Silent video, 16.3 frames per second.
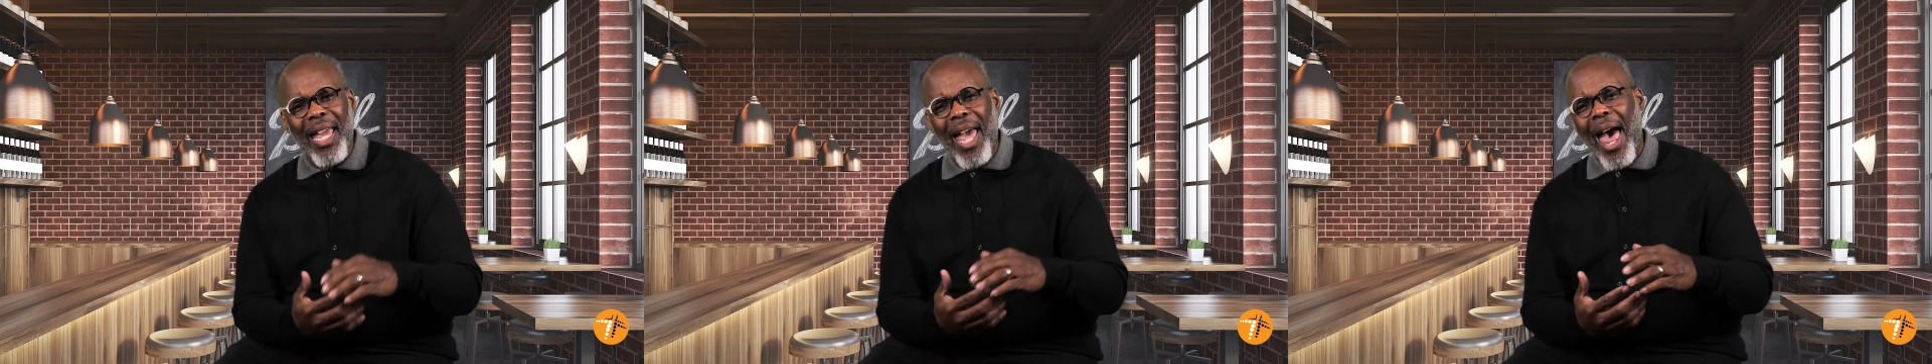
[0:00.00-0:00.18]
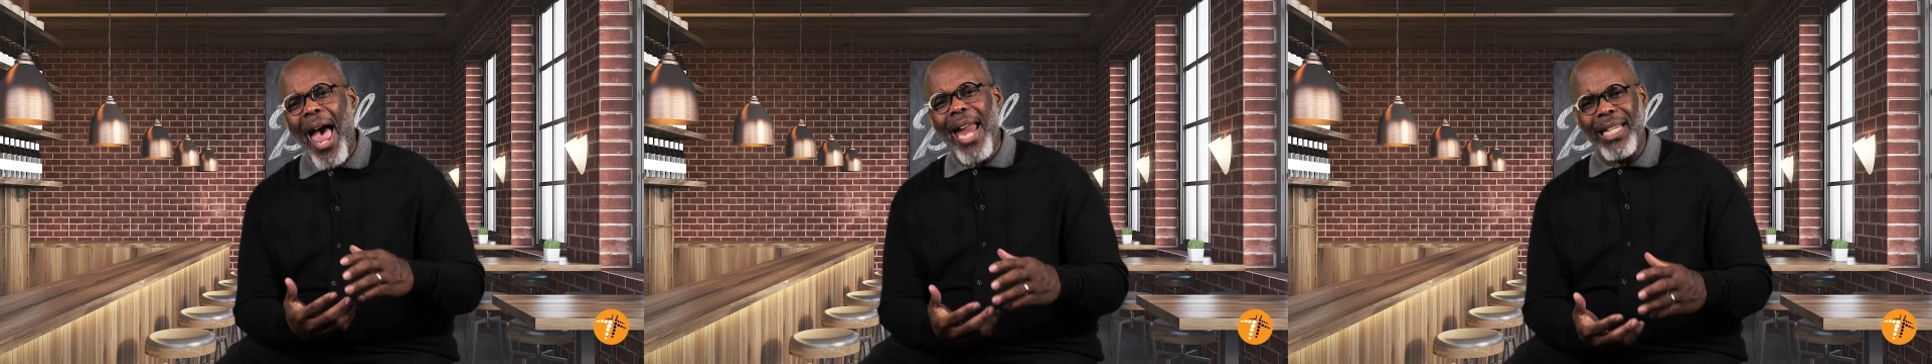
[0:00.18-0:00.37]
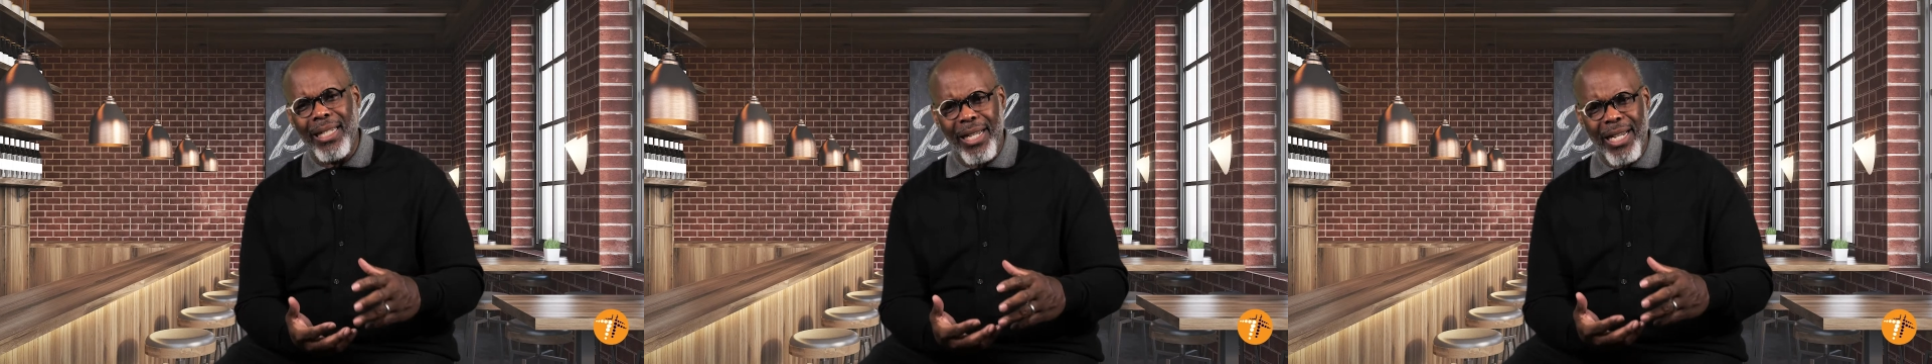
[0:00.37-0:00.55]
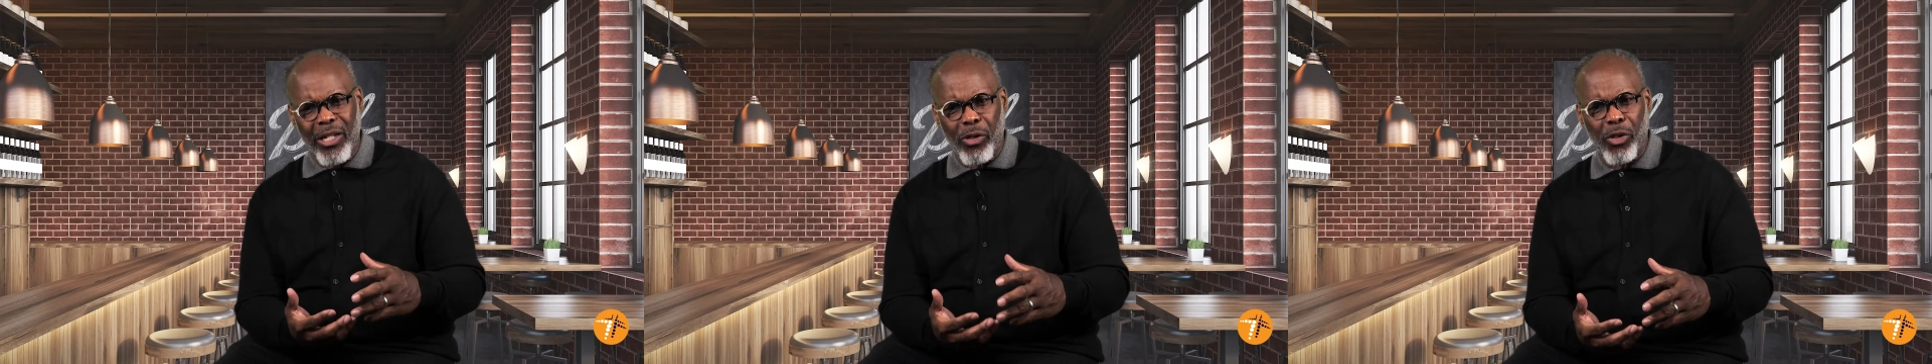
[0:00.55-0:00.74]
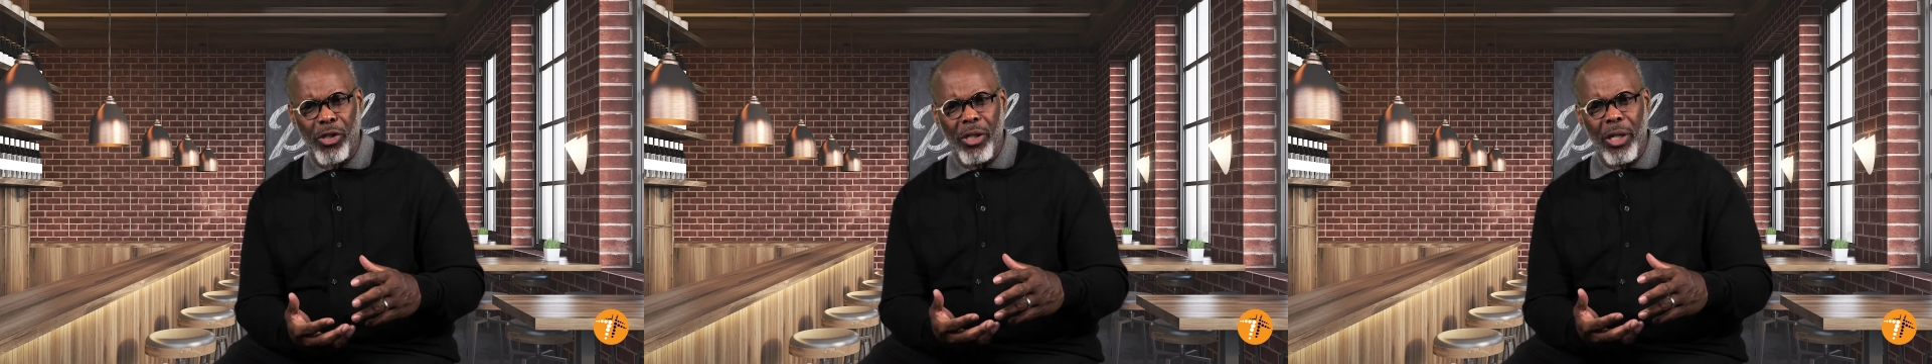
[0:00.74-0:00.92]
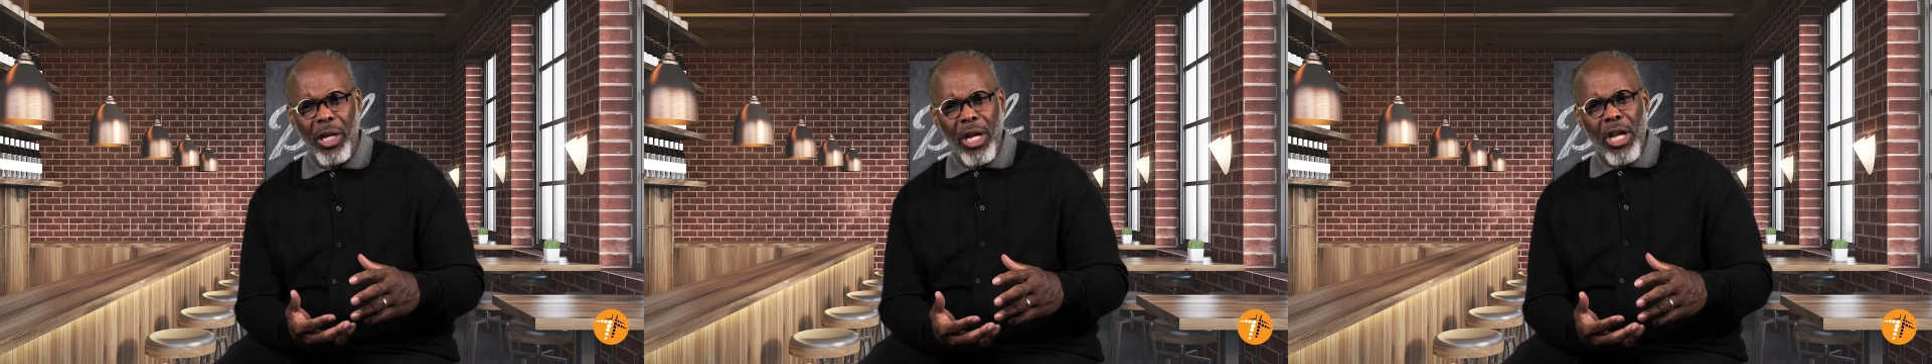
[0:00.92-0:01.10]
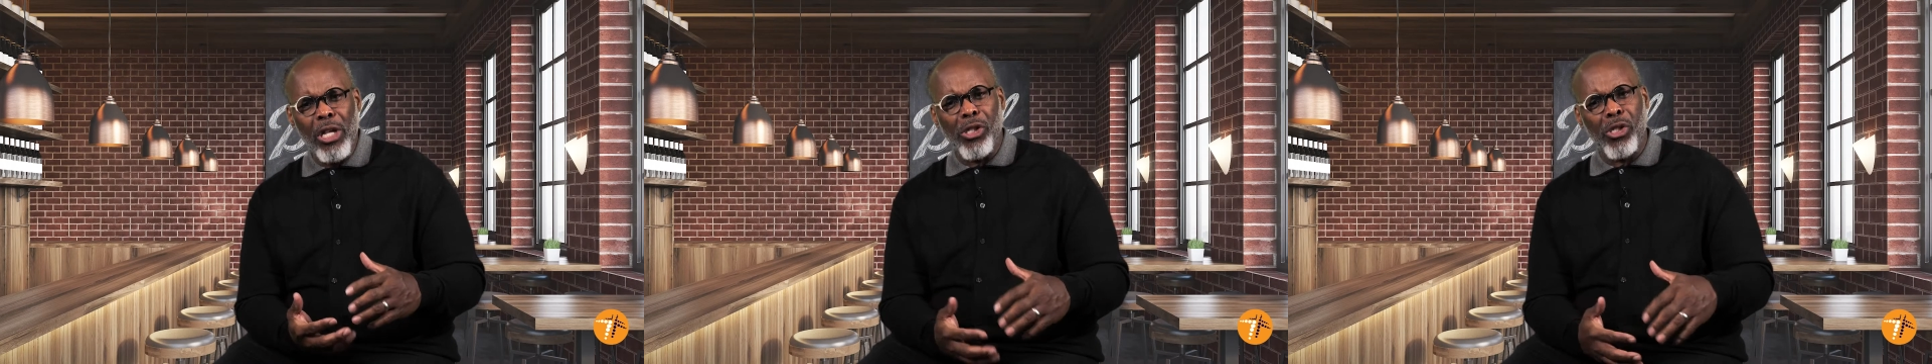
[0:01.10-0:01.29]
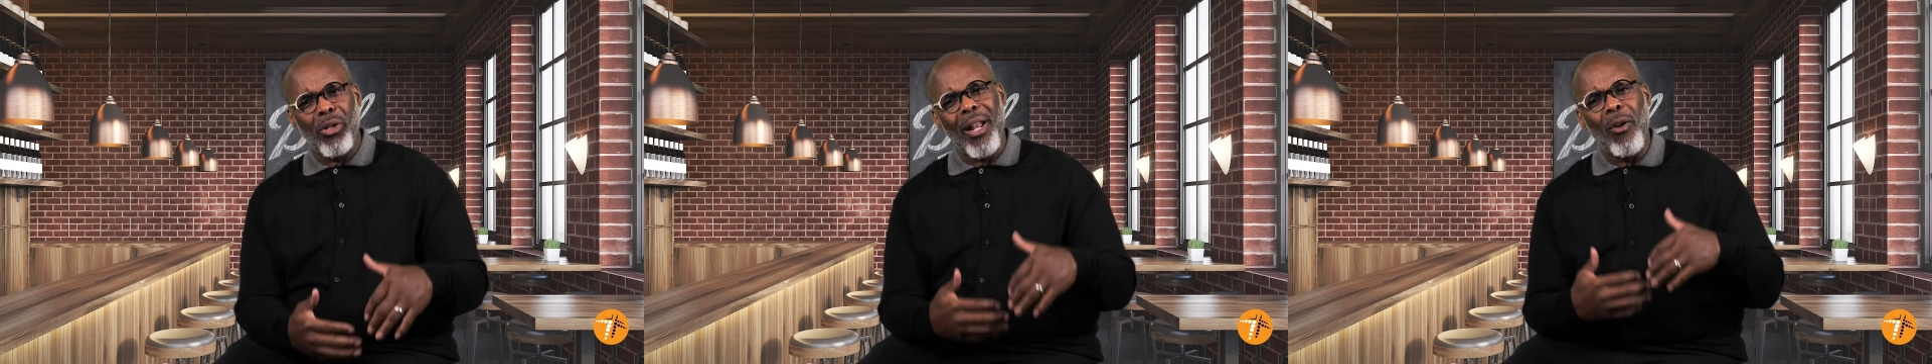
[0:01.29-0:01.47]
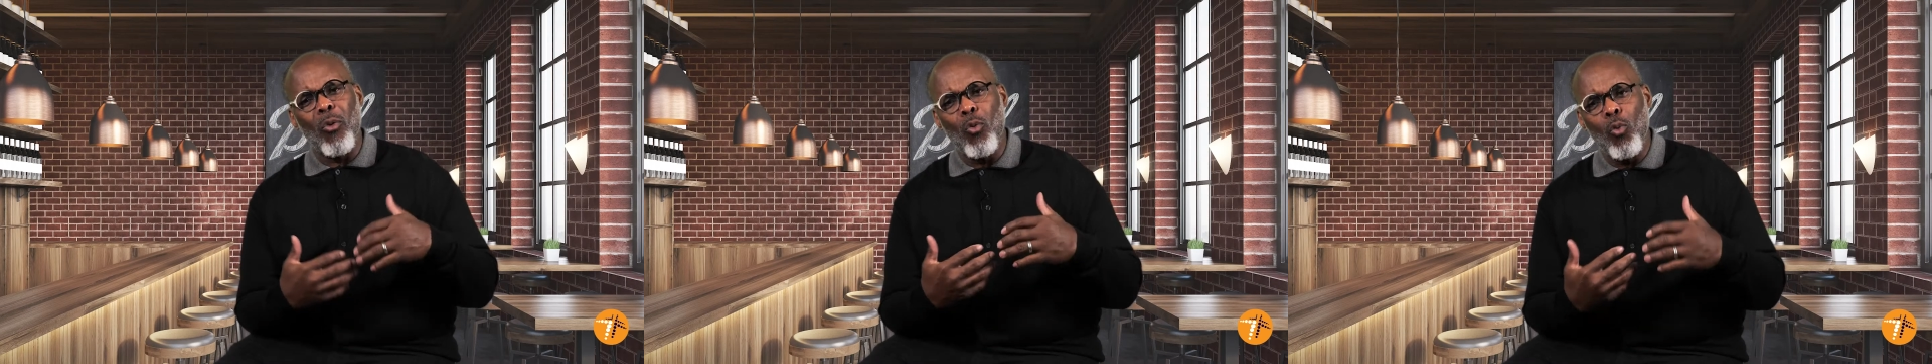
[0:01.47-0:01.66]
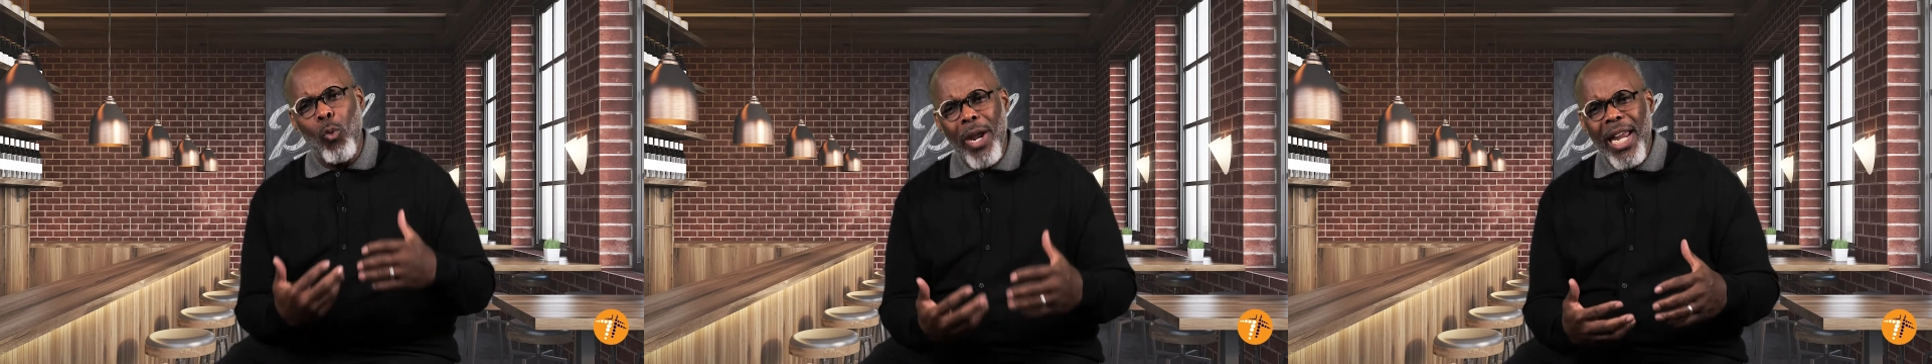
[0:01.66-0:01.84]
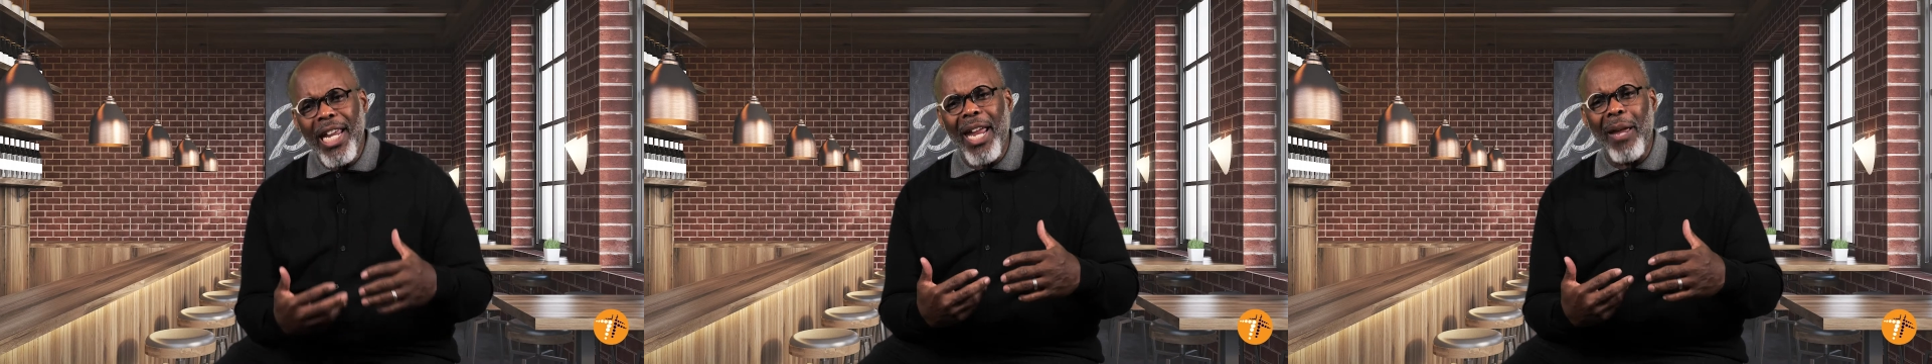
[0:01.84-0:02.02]
kindness so that
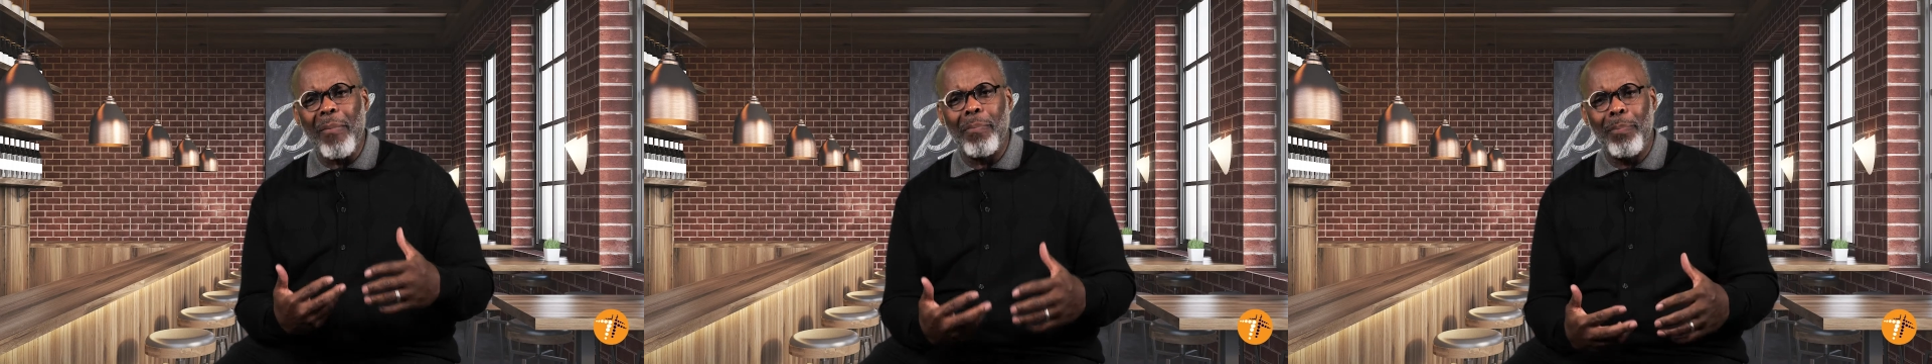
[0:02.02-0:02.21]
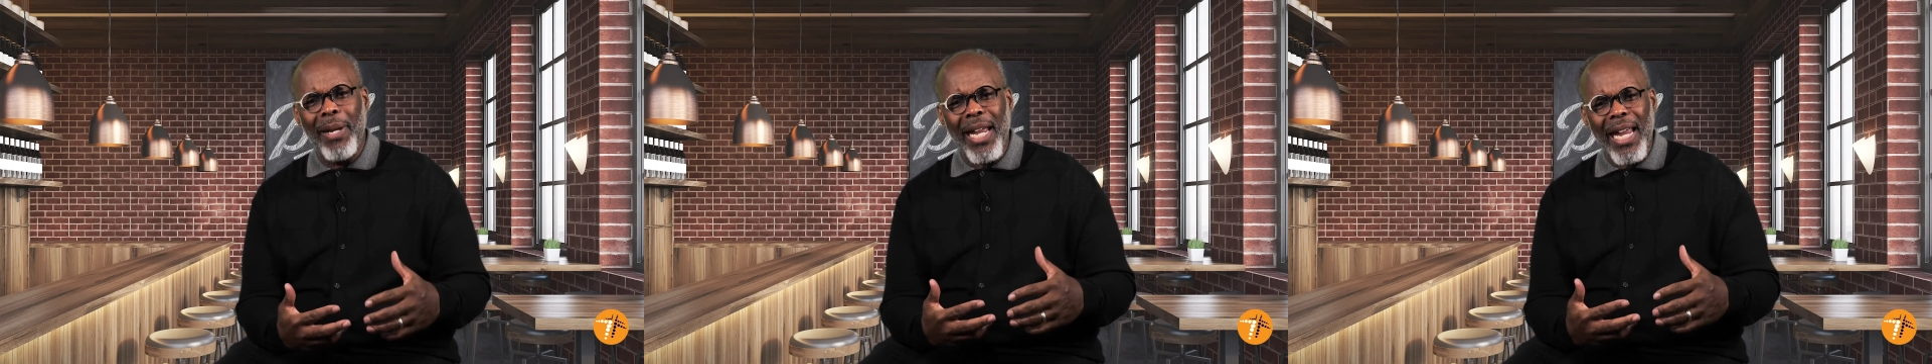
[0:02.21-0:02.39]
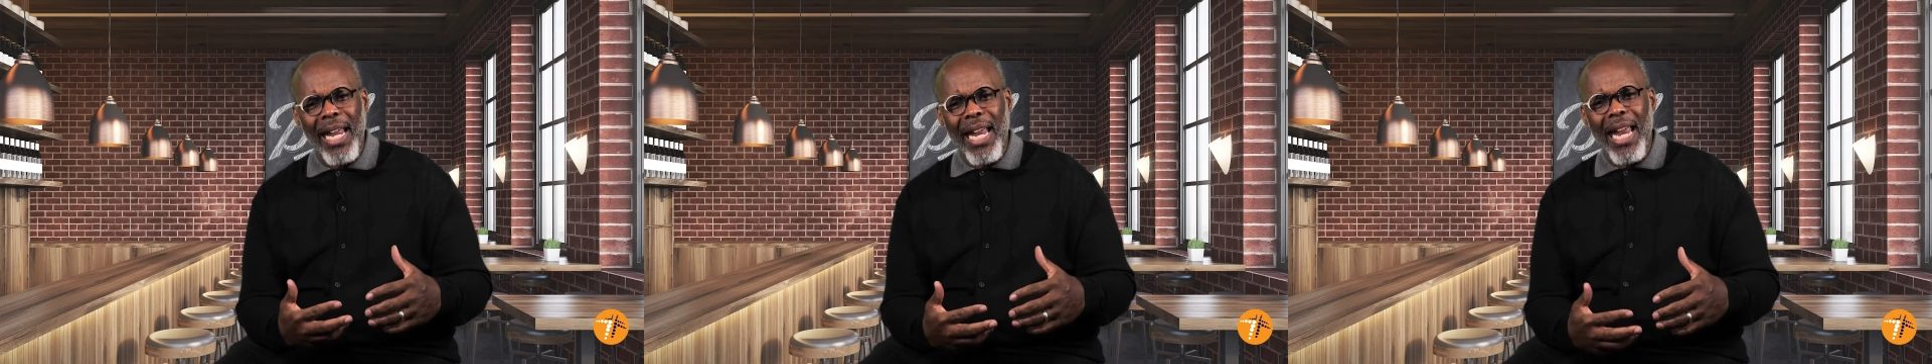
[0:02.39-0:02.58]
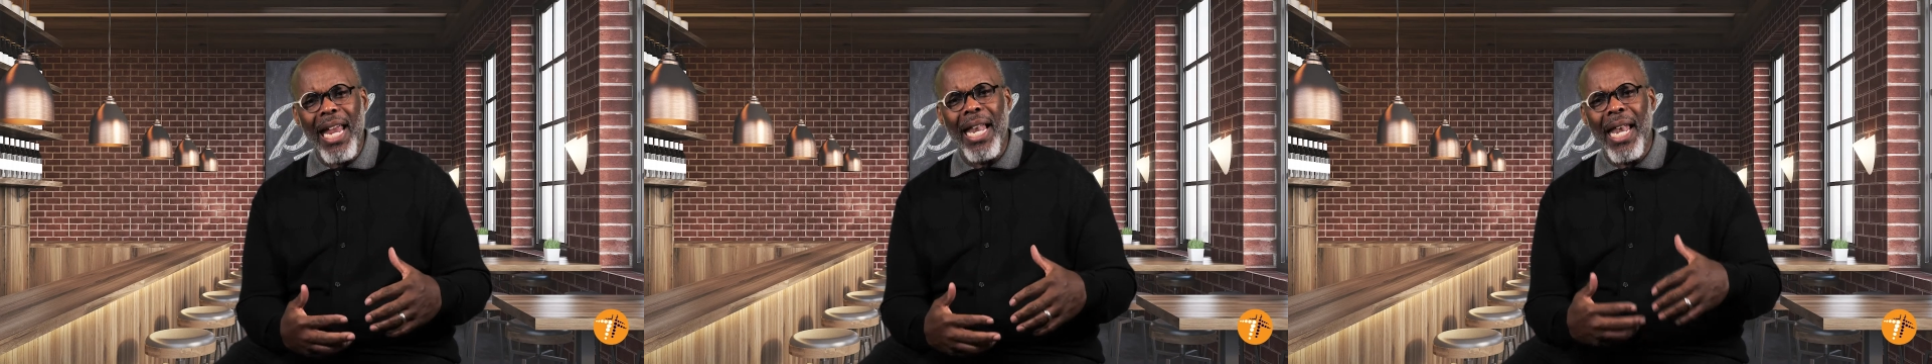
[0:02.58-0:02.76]
we can be